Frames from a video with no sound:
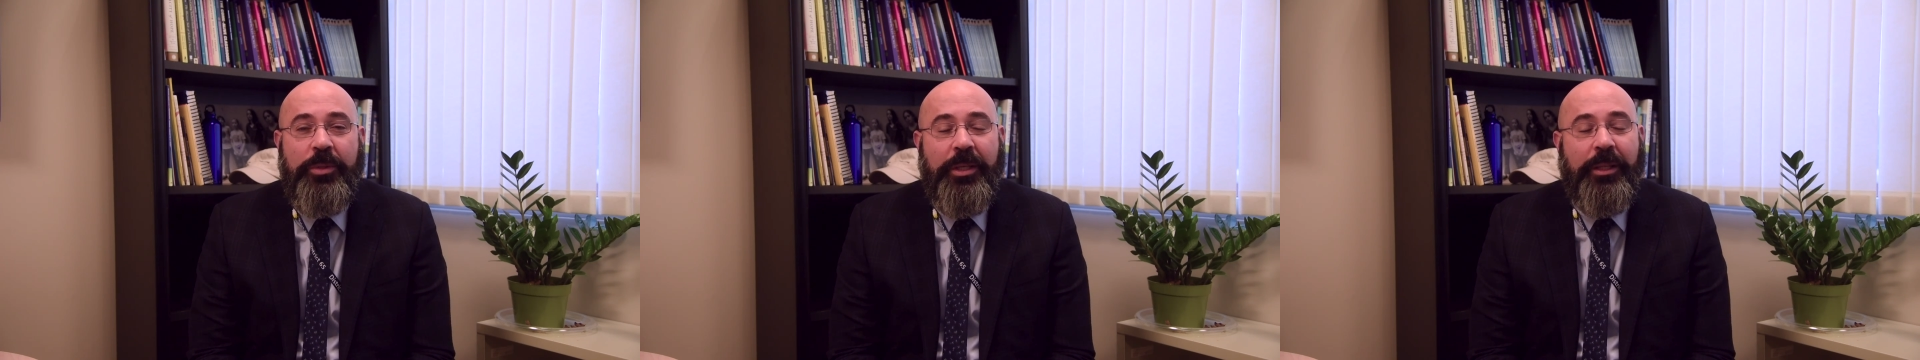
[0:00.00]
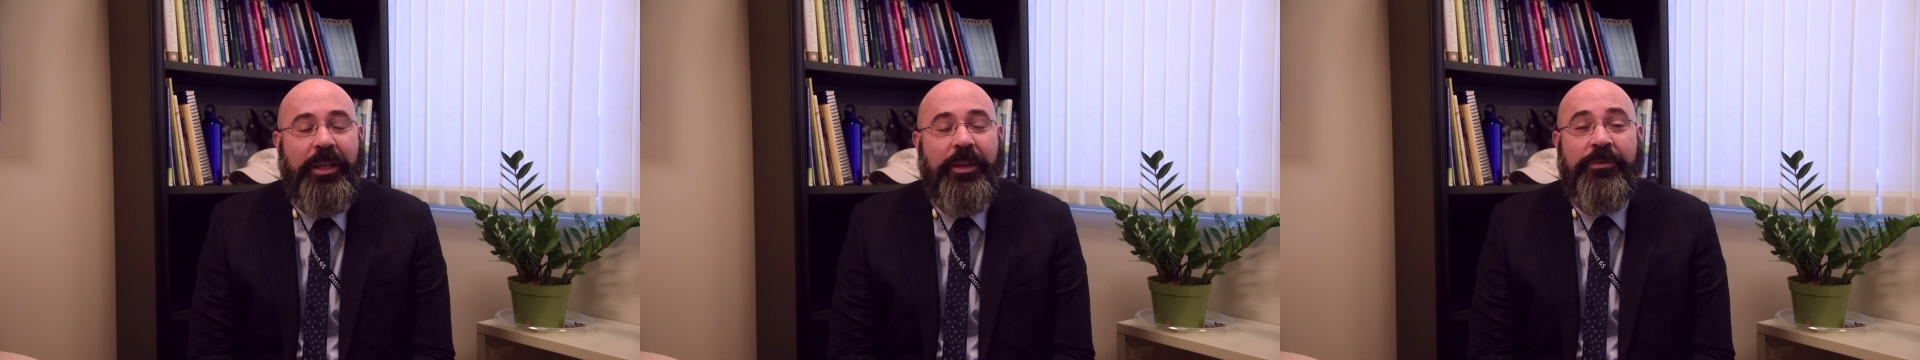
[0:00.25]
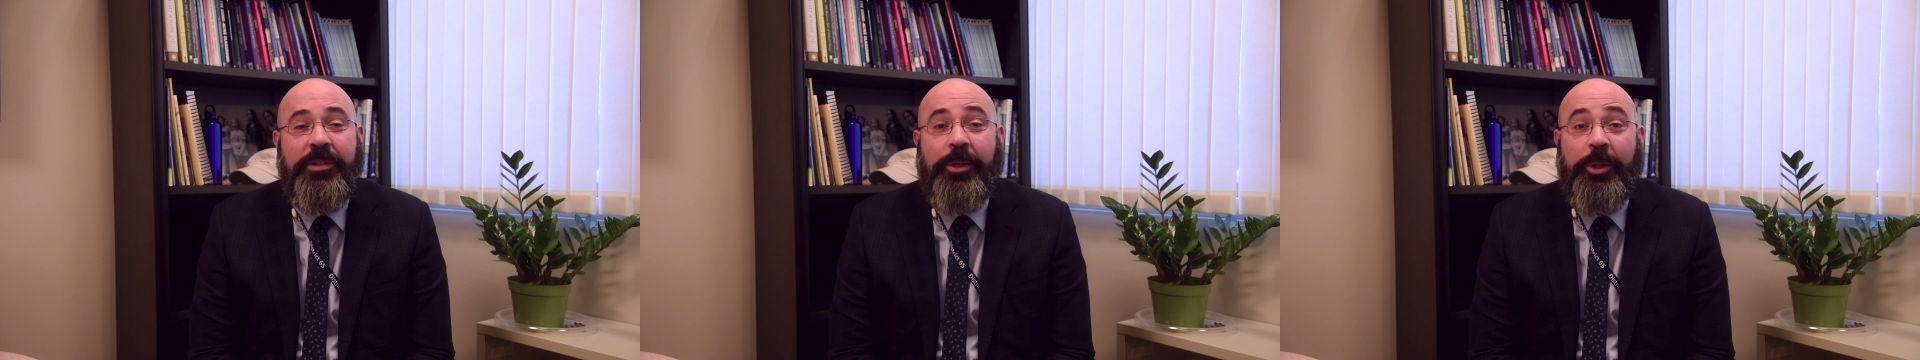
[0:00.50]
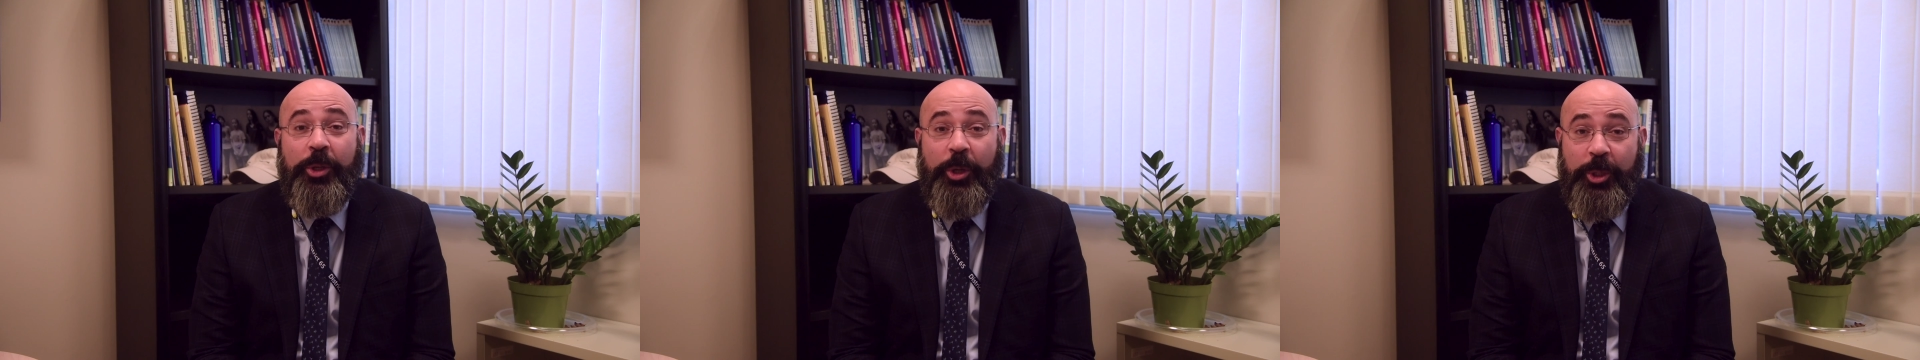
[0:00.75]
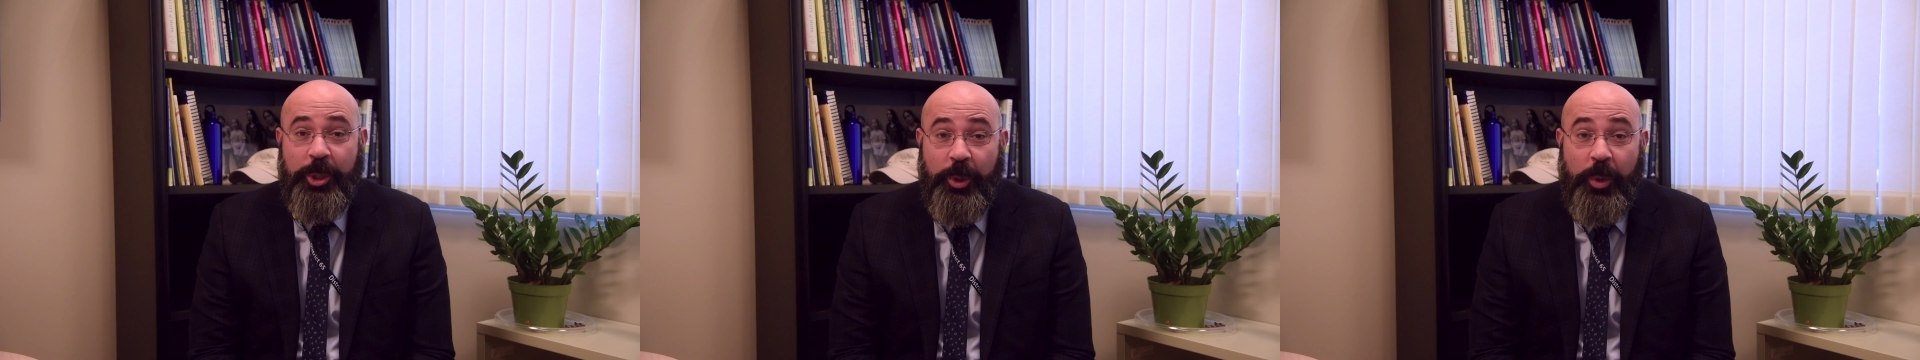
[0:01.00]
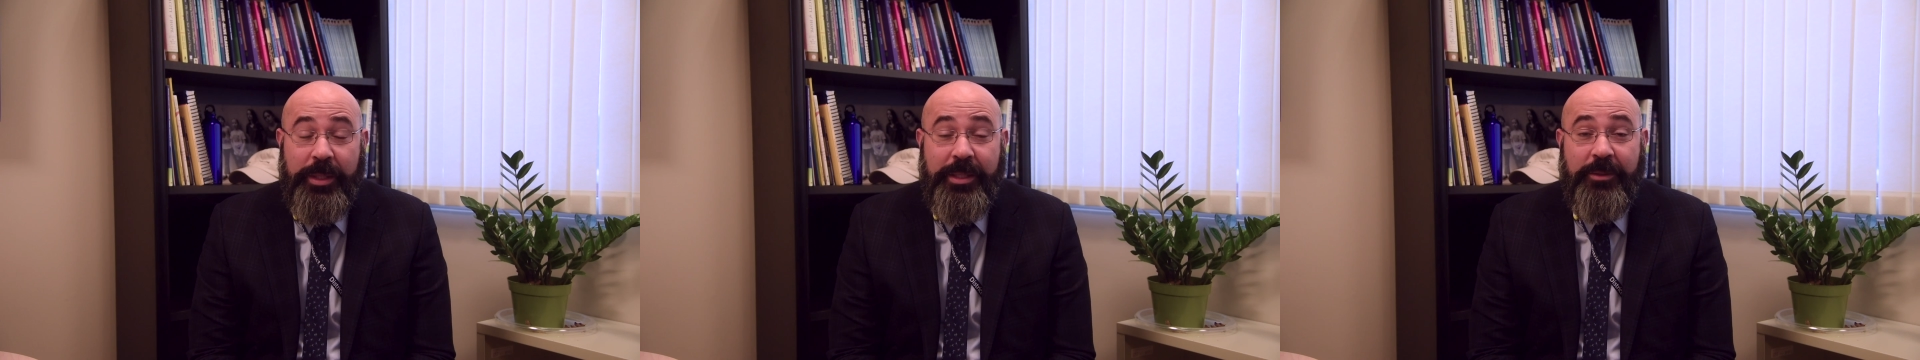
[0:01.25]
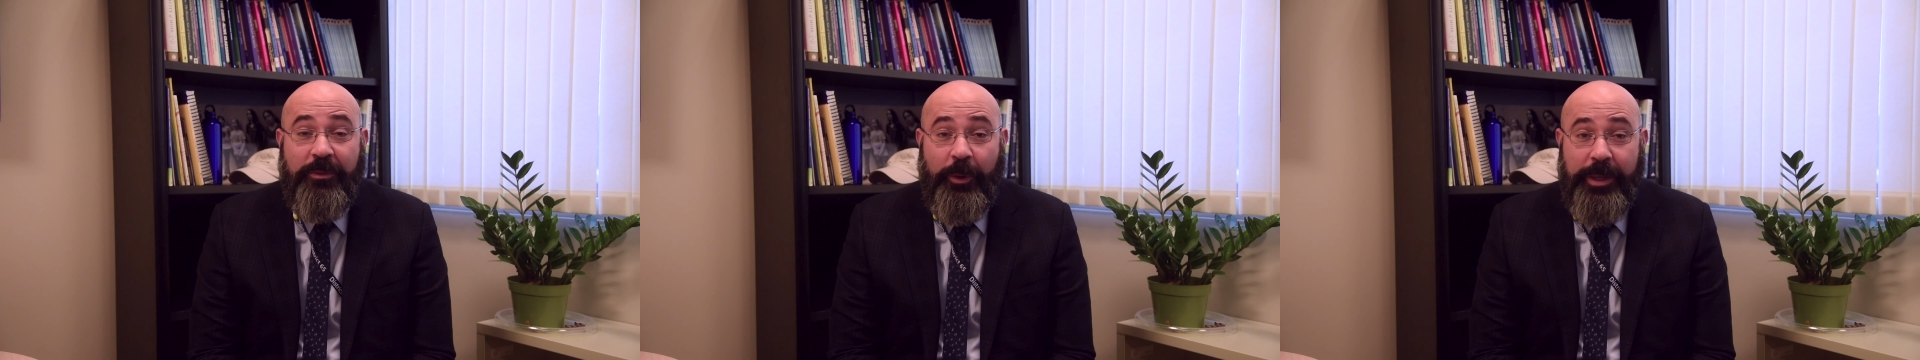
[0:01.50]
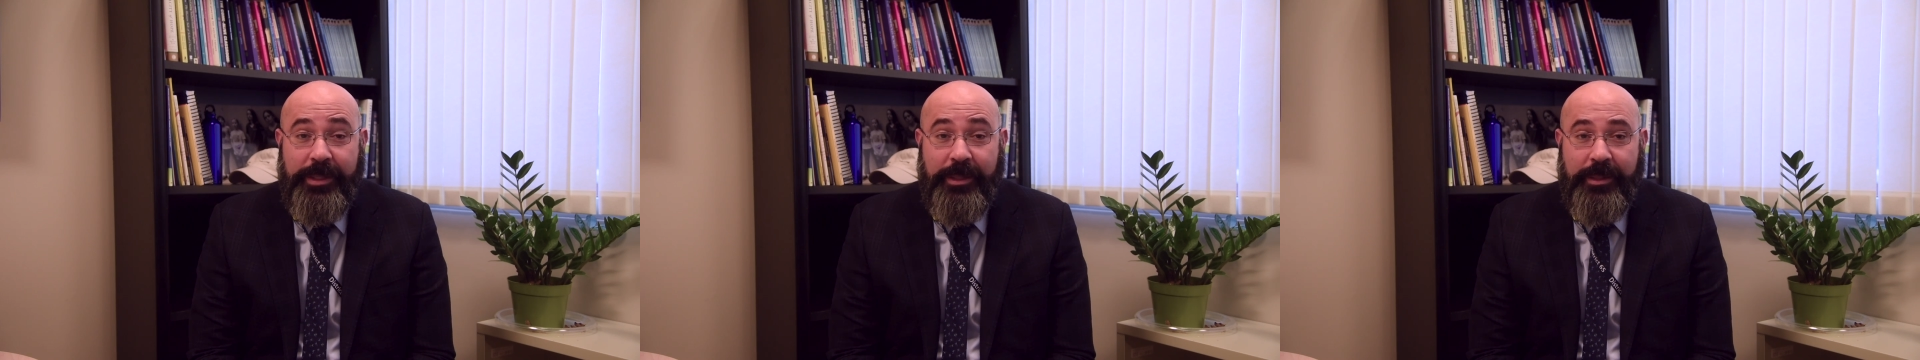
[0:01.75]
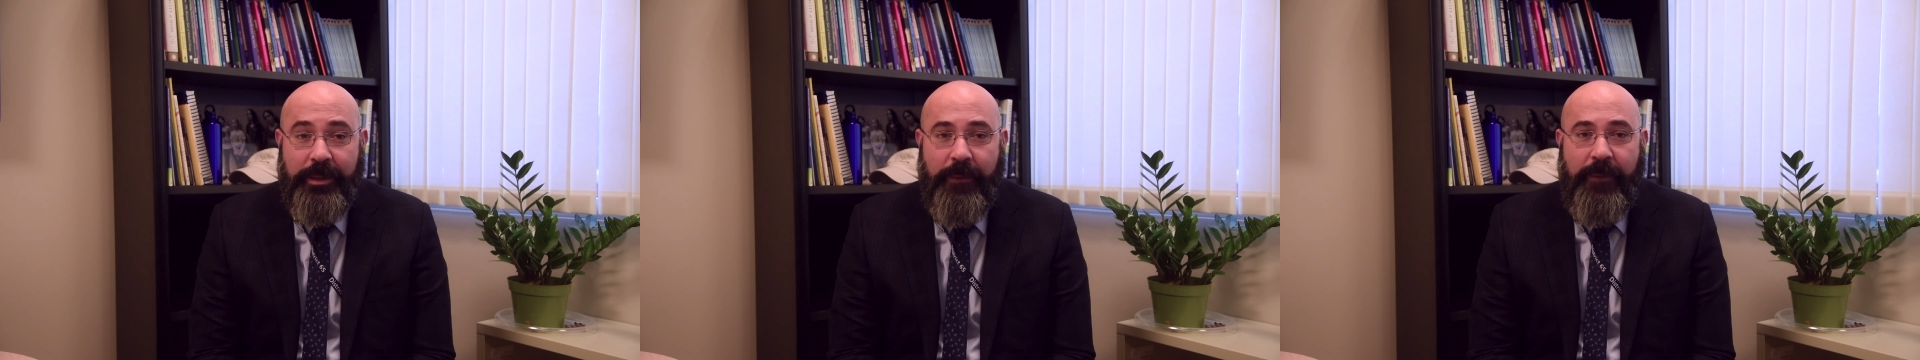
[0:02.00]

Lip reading: to lift your students' voices